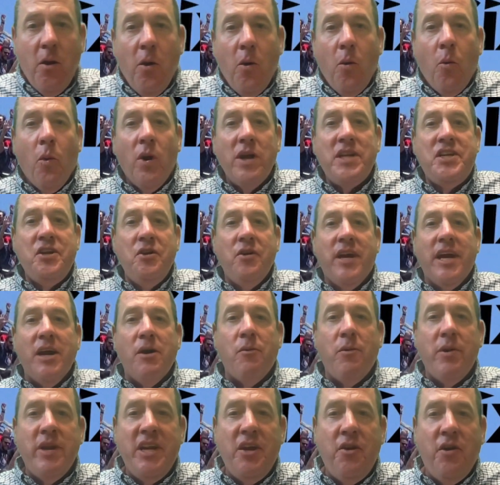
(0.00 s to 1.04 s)
What do you get
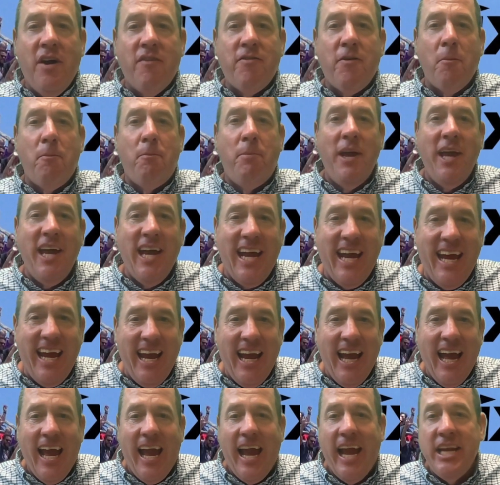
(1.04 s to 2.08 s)
when you have a
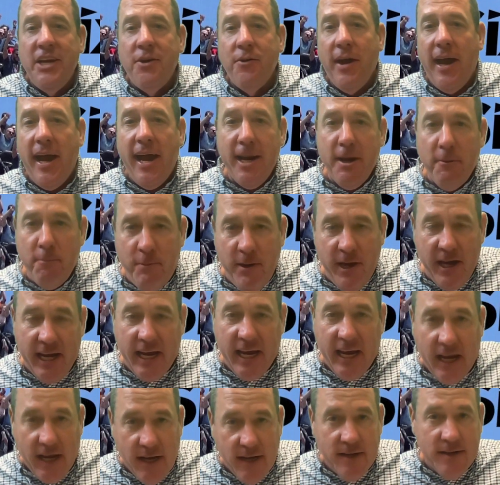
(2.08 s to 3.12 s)
piggy and you add a
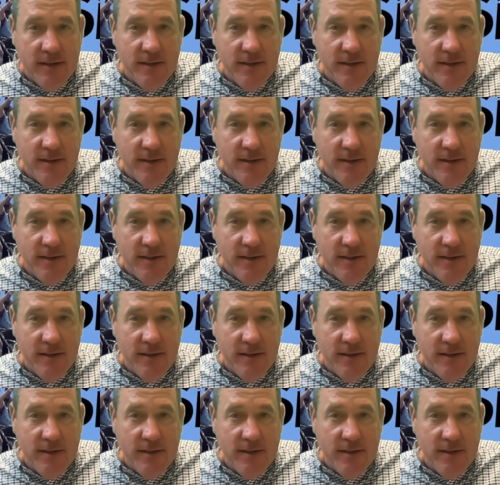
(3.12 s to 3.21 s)
piggy?